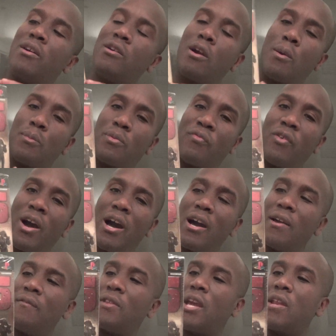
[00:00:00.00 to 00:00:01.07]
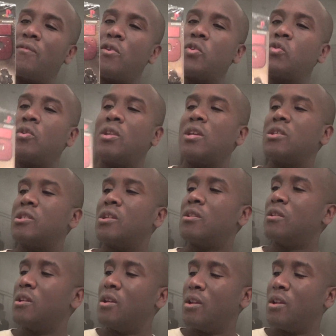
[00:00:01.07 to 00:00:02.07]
Arms 5, the anniversary edition.